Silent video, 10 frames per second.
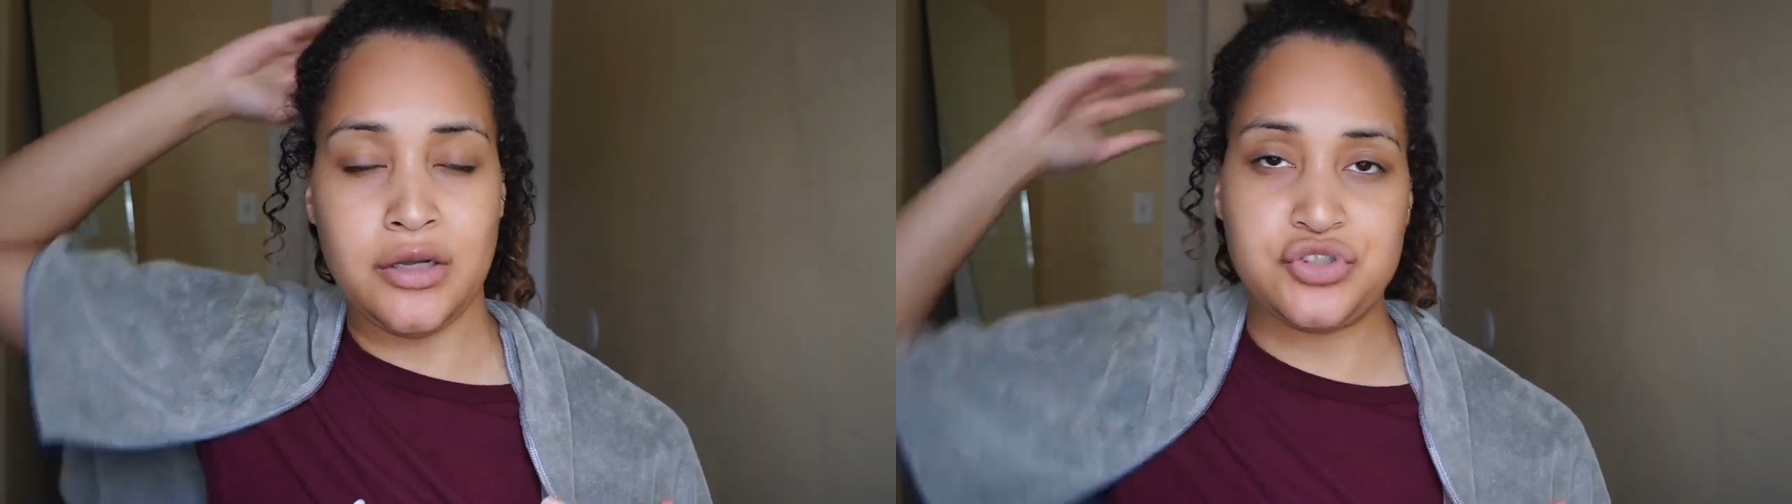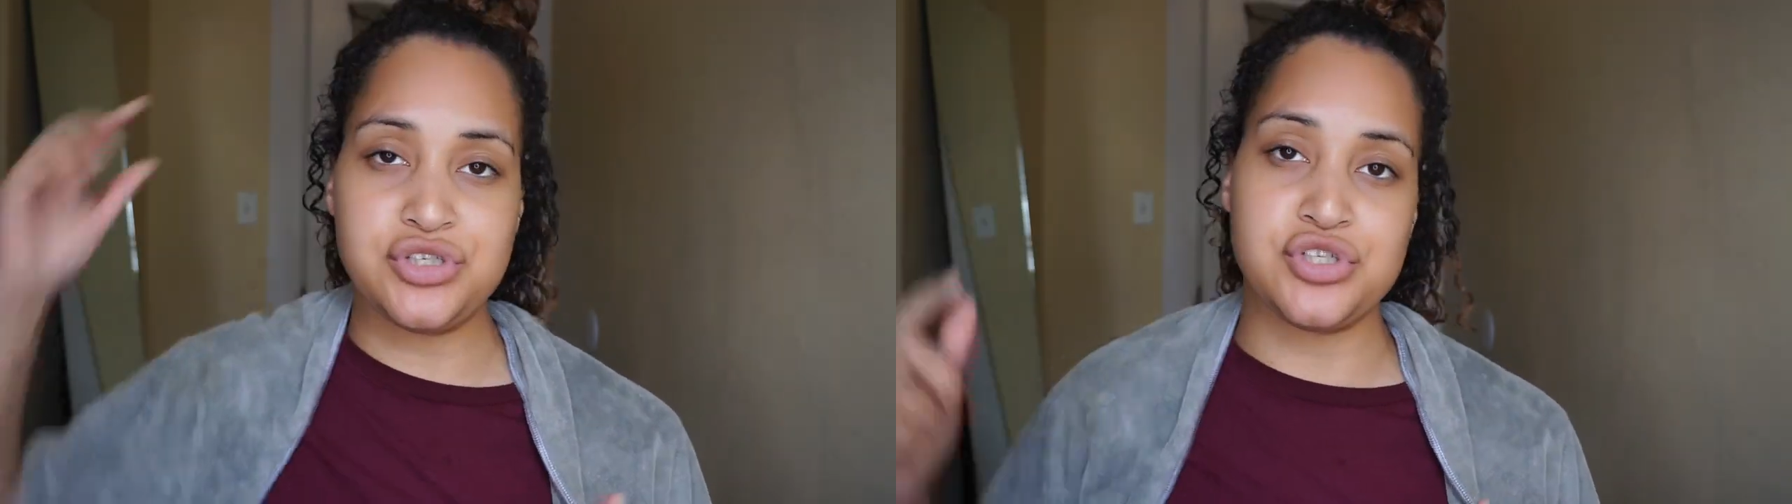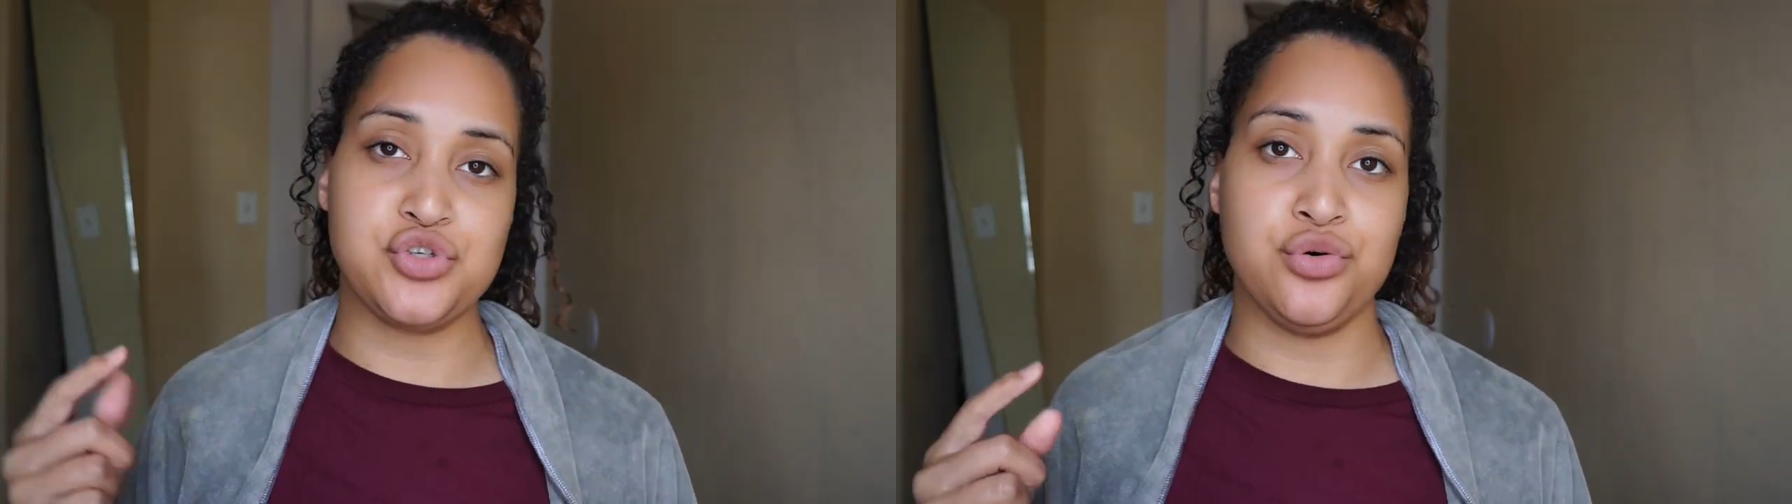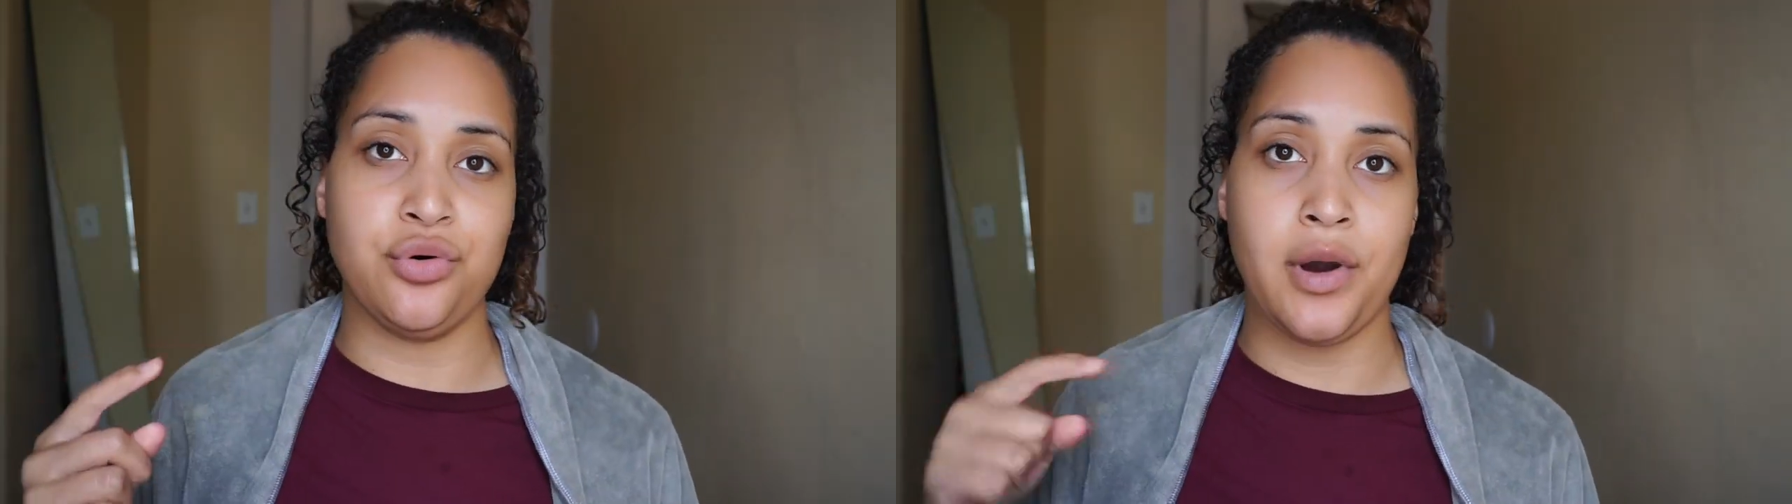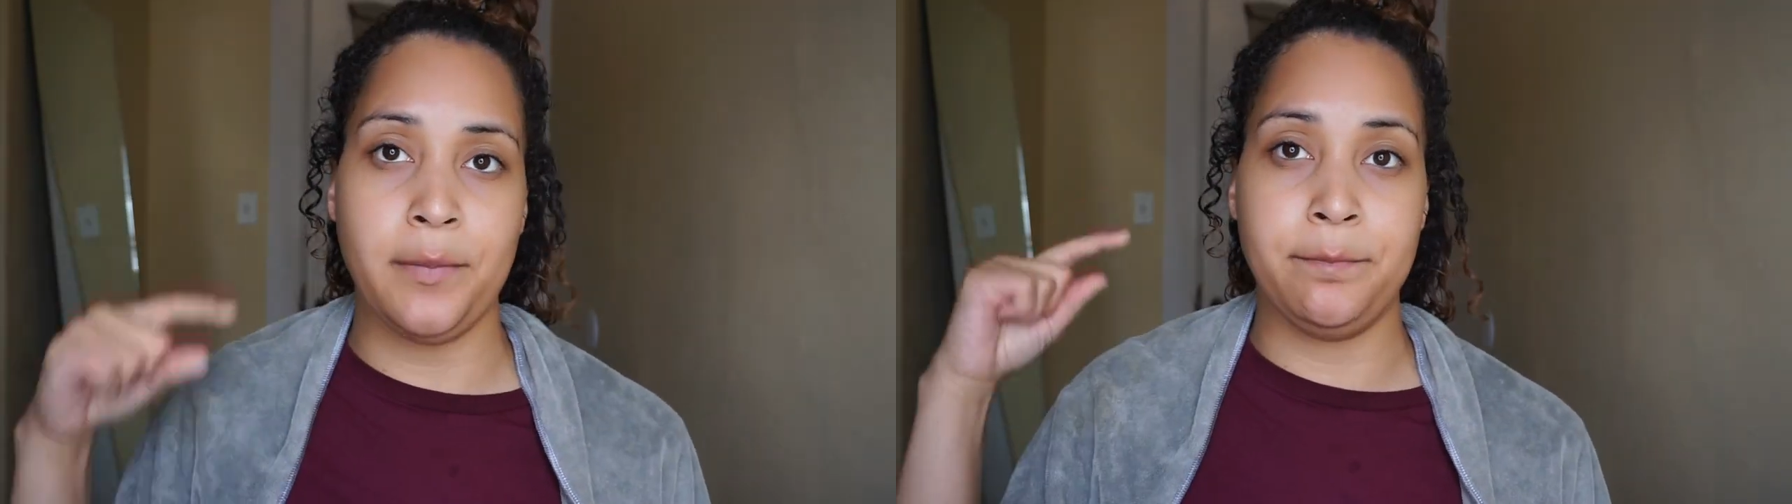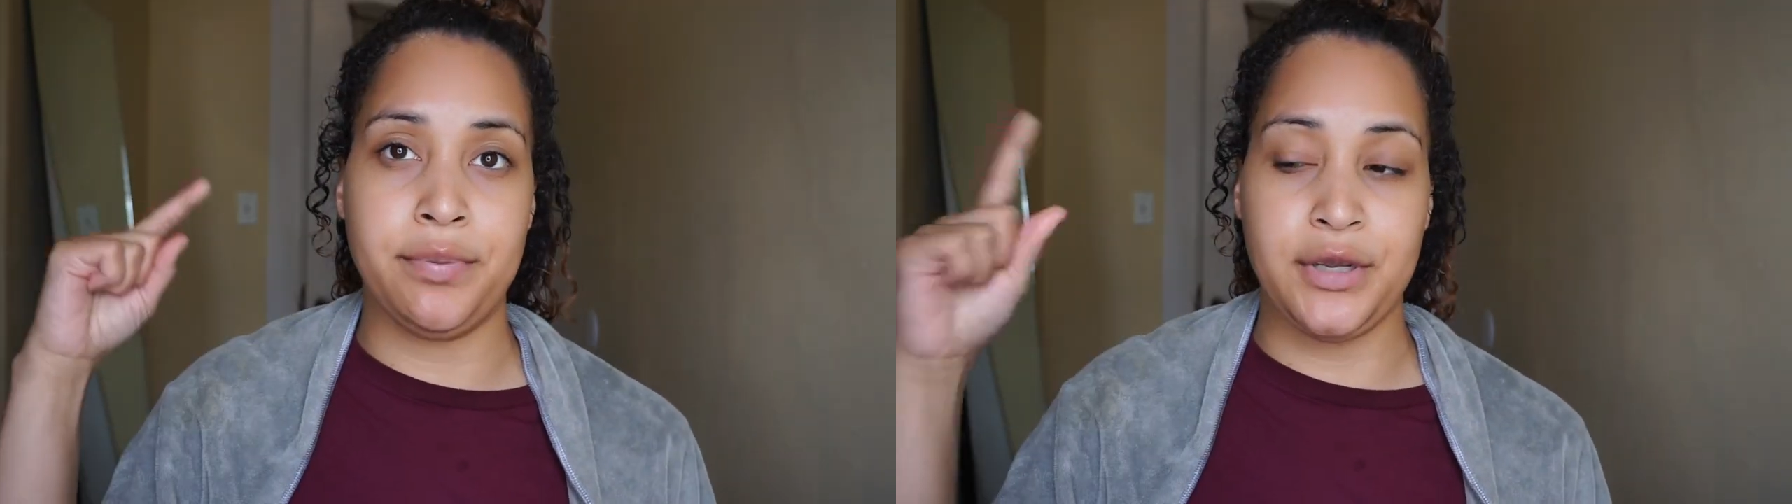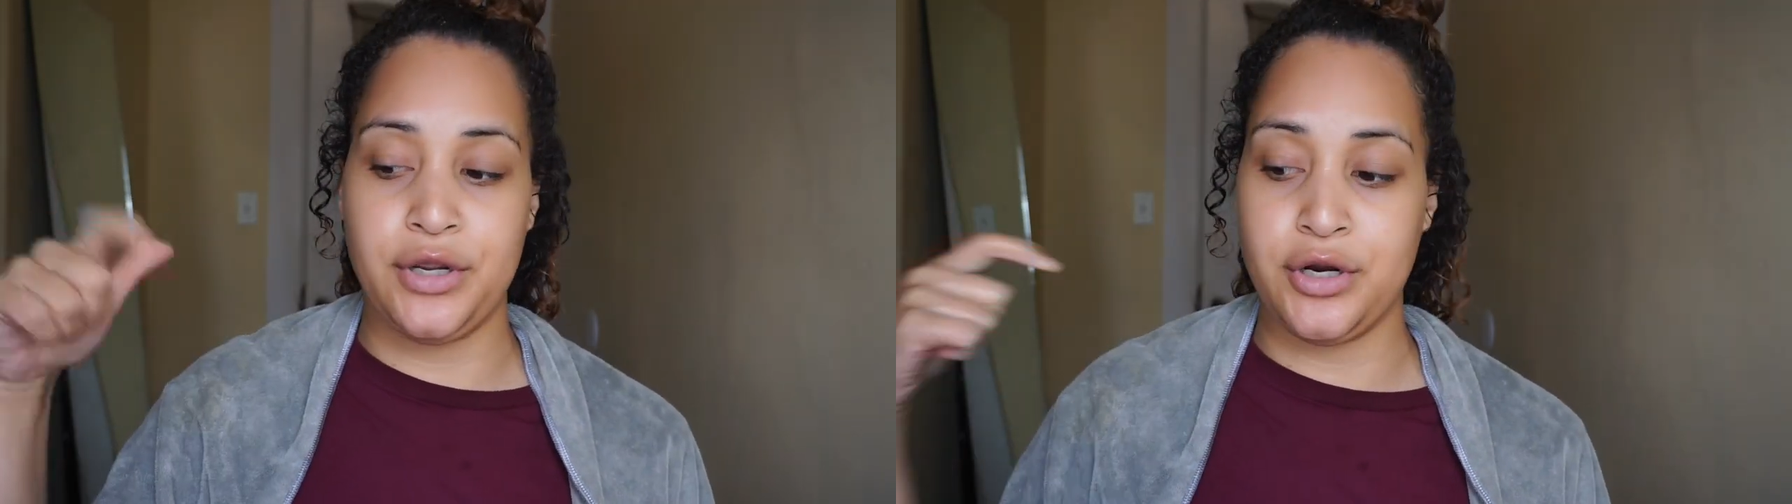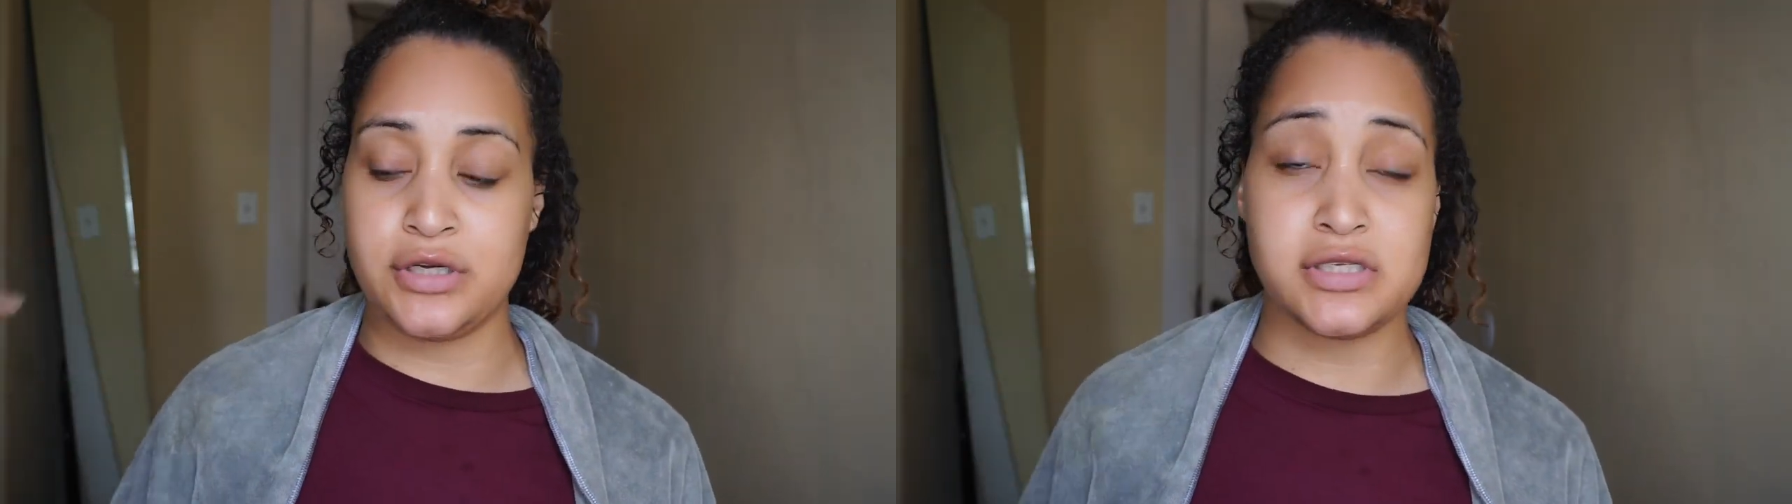I'll just do bigger